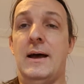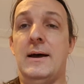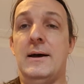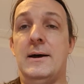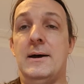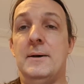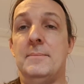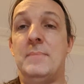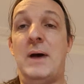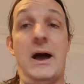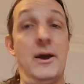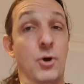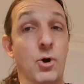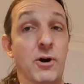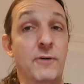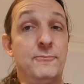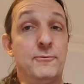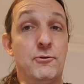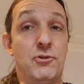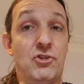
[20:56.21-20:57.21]
I
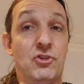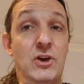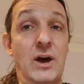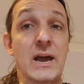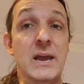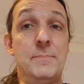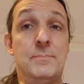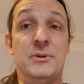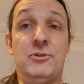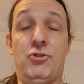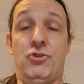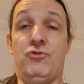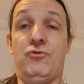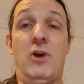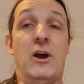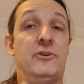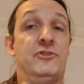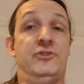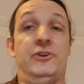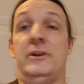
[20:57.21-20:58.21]
offer Skype
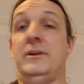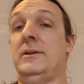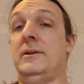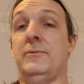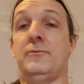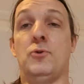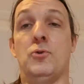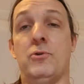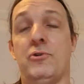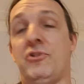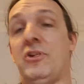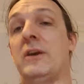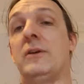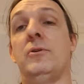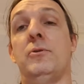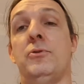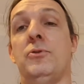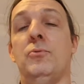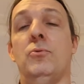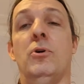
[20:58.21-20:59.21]
instruction, and of course I
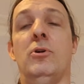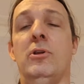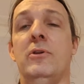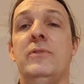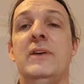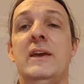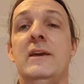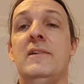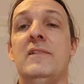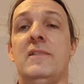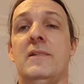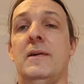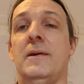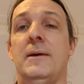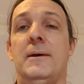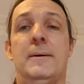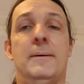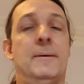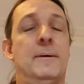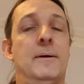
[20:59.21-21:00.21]
go through all of these.
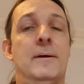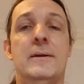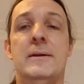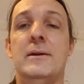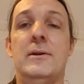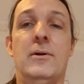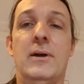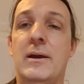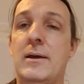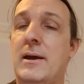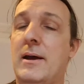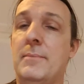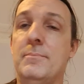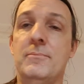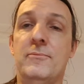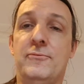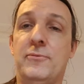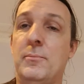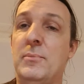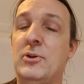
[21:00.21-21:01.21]

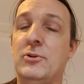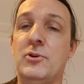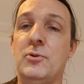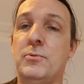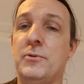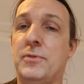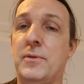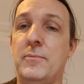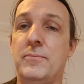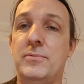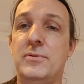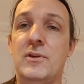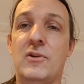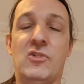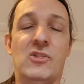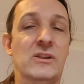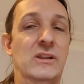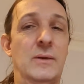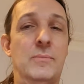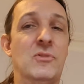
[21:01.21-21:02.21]
I'm familiar with the
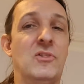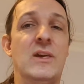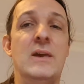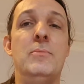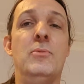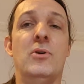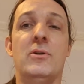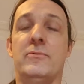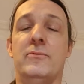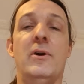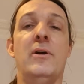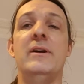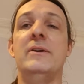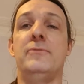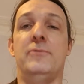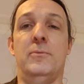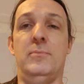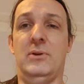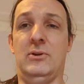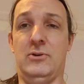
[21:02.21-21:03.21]
Slonimsky book, very
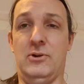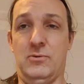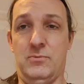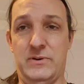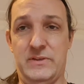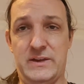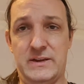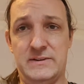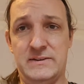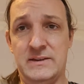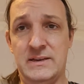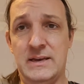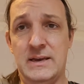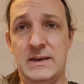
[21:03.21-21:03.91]
familiar with it.